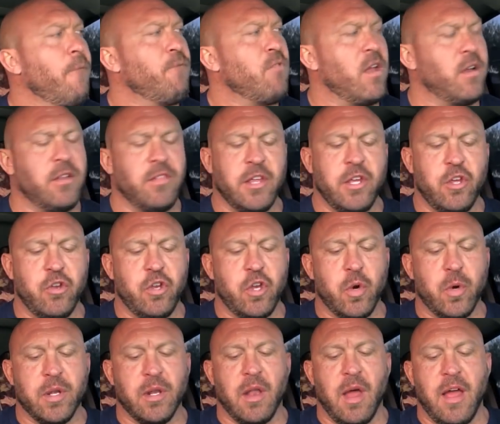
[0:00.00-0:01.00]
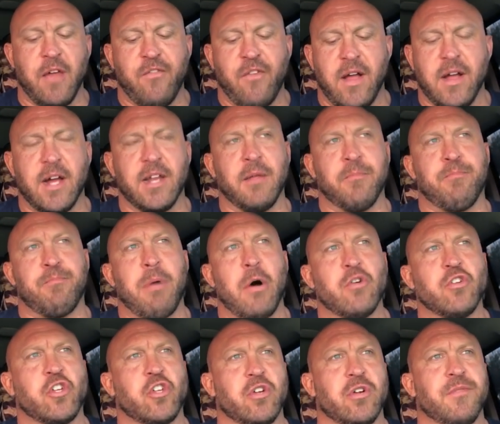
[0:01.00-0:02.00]
Anything you do in life. I got a
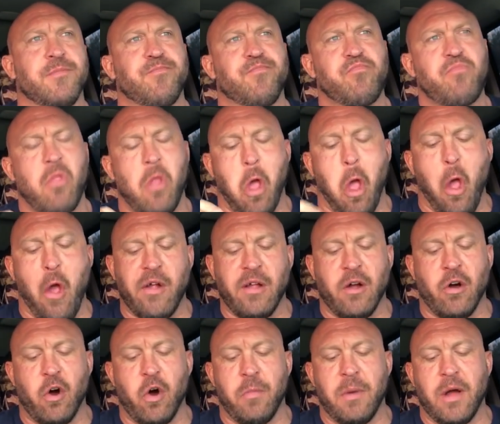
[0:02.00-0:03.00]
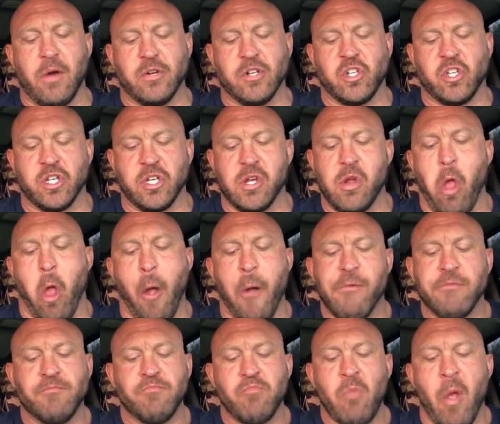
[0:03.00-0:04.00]
poster at home I always see in
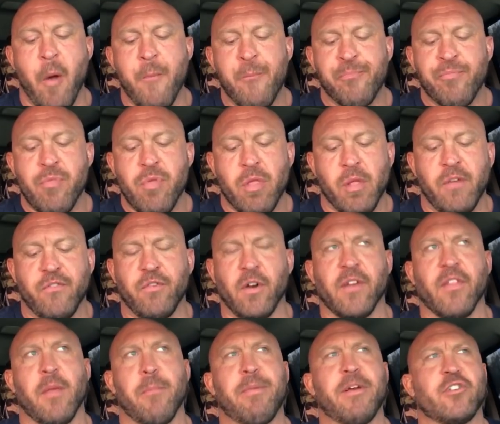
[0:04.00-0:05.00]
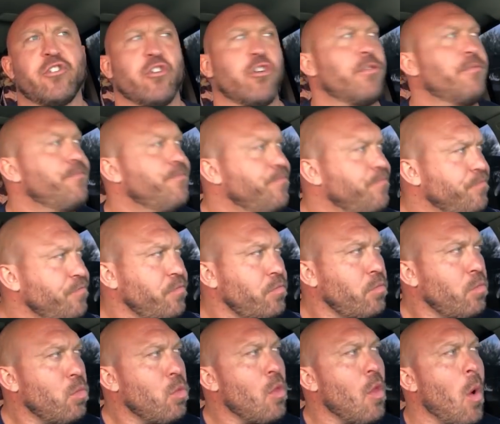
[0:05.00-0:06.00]
front of the pisser.
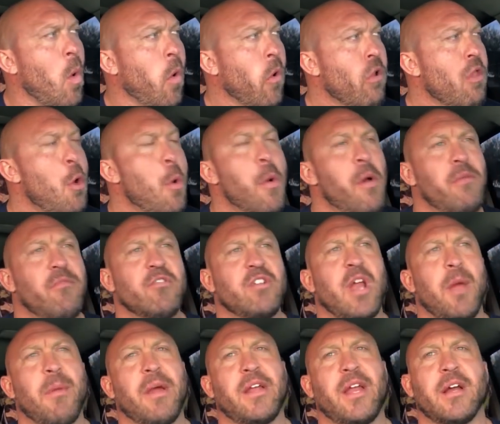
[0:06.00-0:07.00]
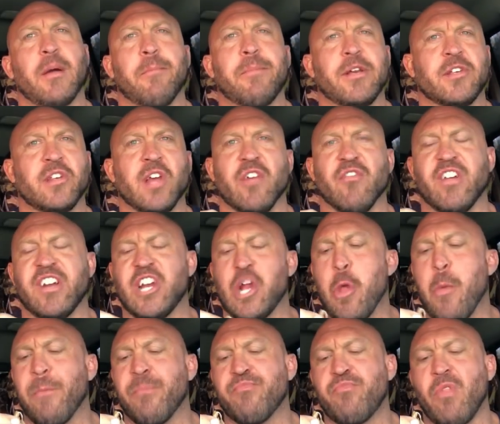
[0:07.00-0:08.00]
Every time I take a piss, I read it.
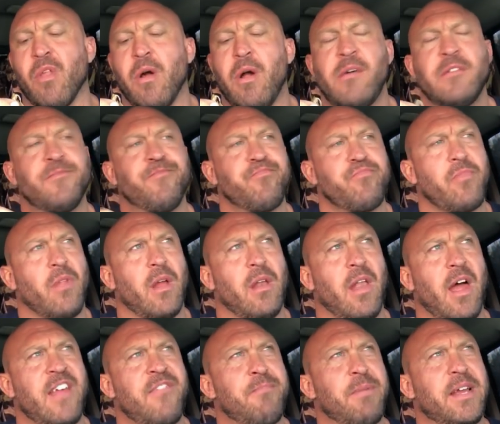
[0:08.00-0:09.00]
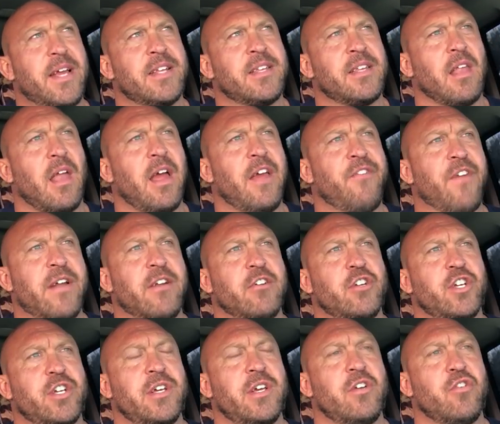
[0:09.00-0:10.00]
Life begets life.
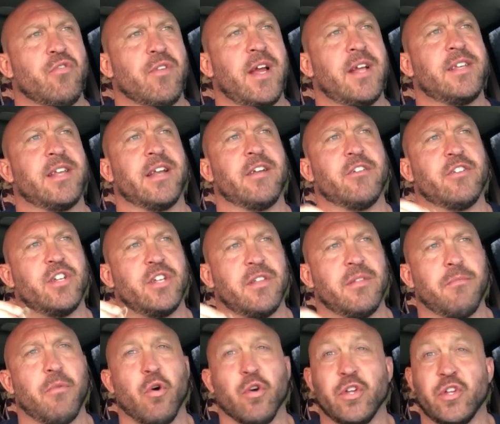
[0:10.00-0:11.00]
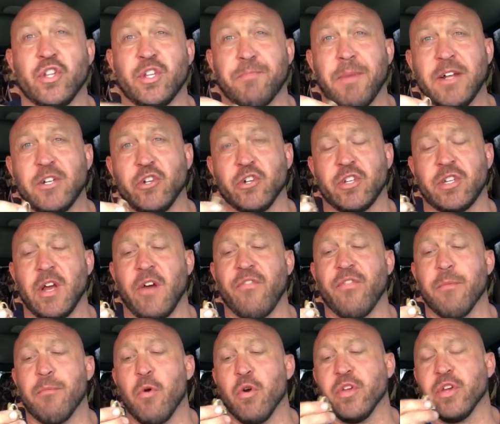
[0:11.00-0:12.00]
Energy creates energy. The more you spend yourself,
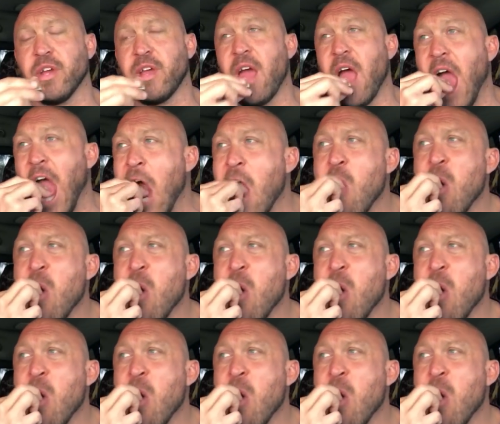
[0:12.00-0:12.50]
the more you get.